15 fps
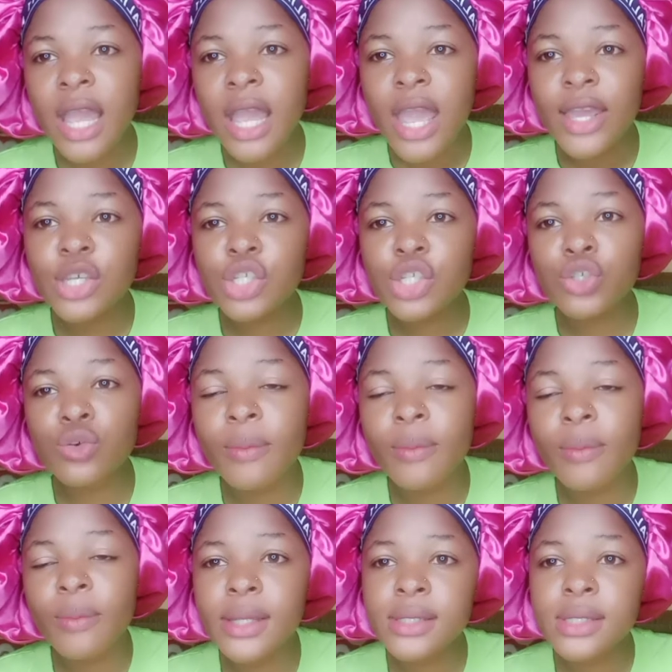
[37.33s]

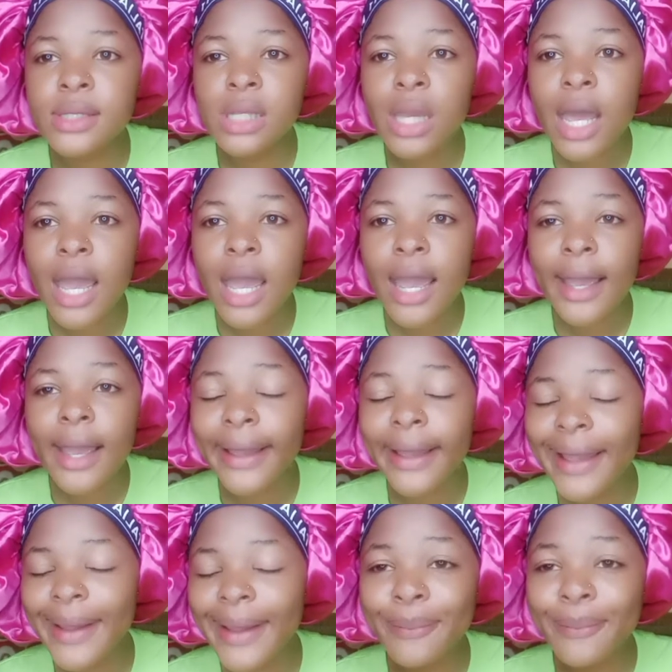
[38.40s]
instruments,
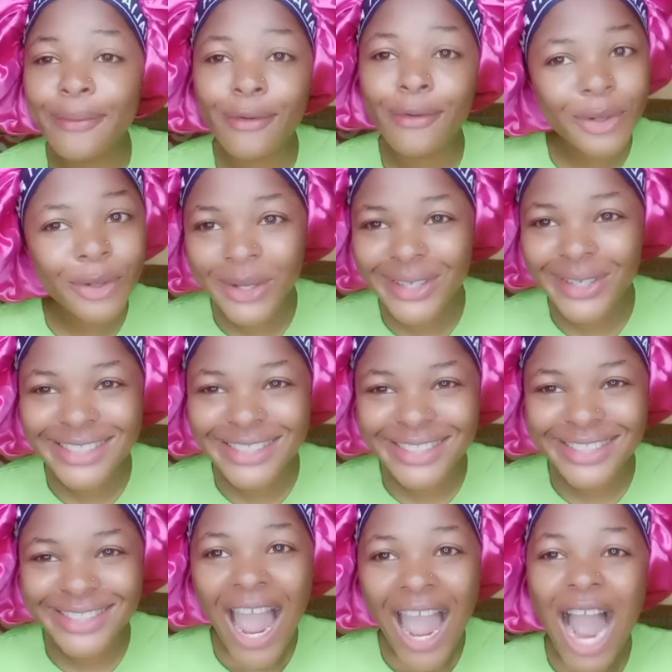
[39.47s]
products
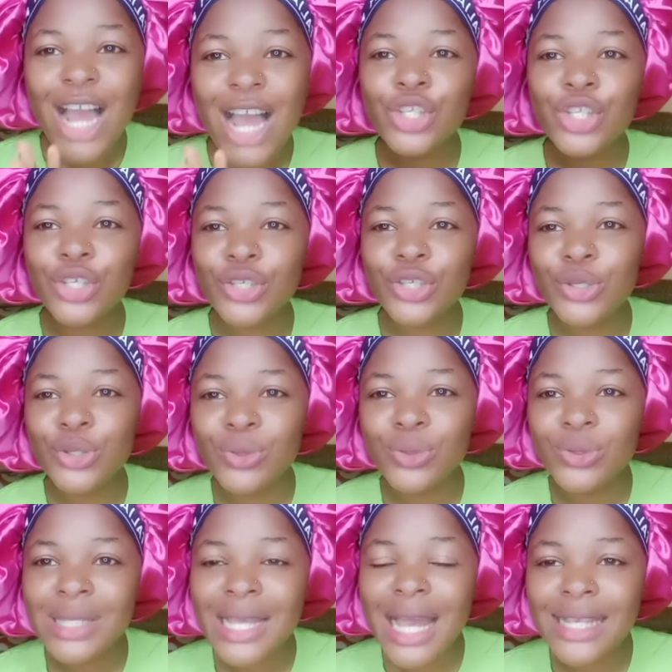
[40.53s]
to use
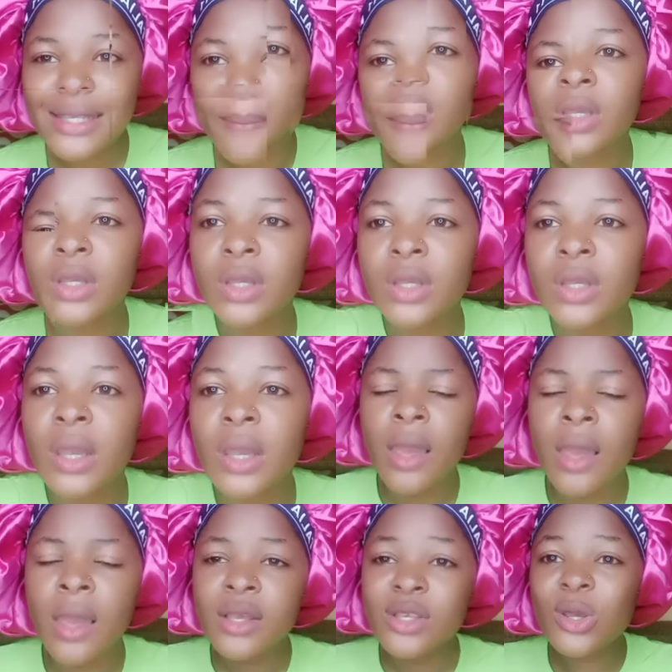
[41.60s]
as a beginner.
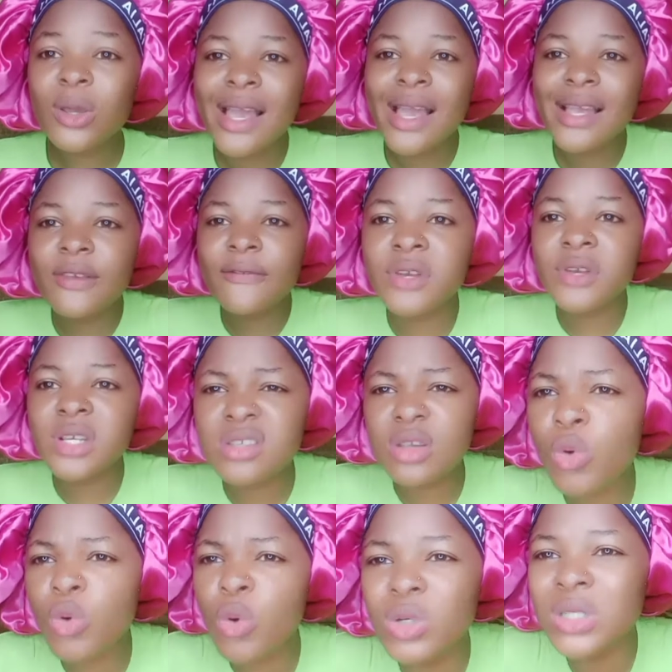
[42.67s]
So guys, the first thing we
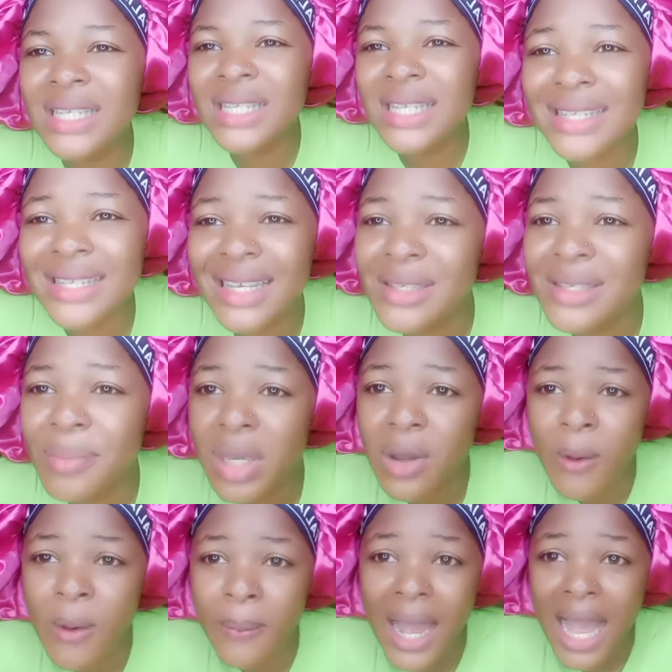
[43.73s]
will need as a makeup
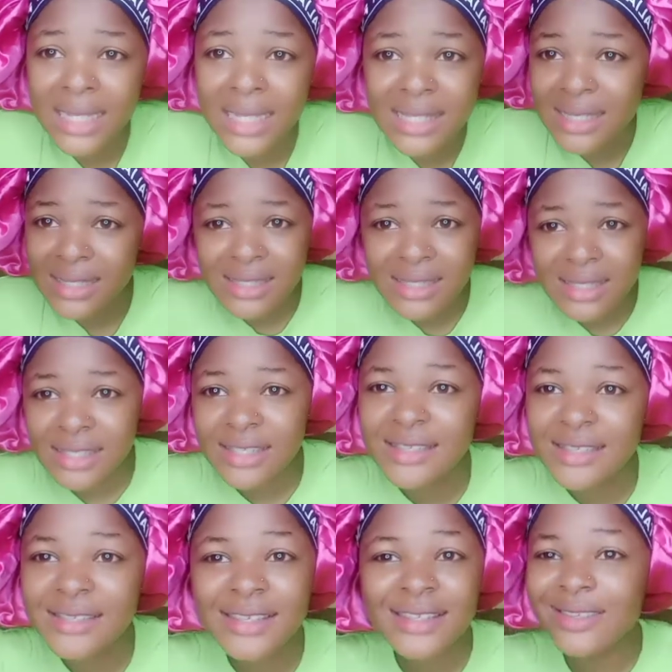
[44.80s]
artist
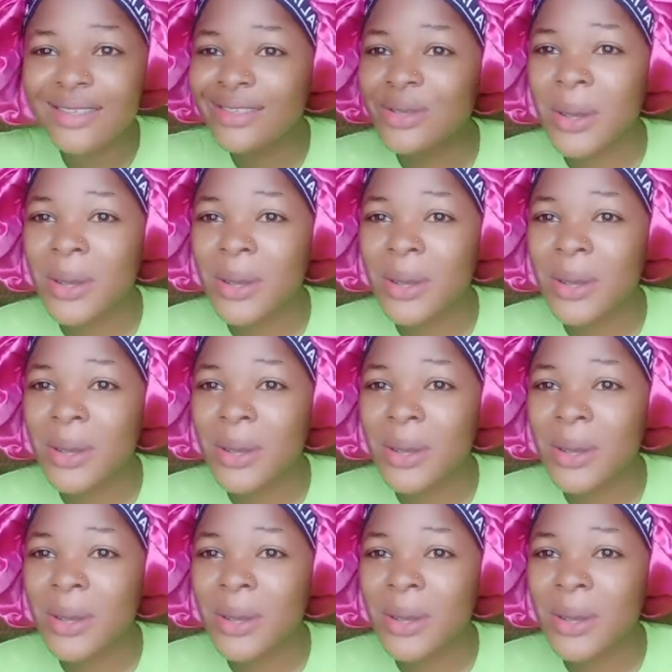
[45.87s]
is our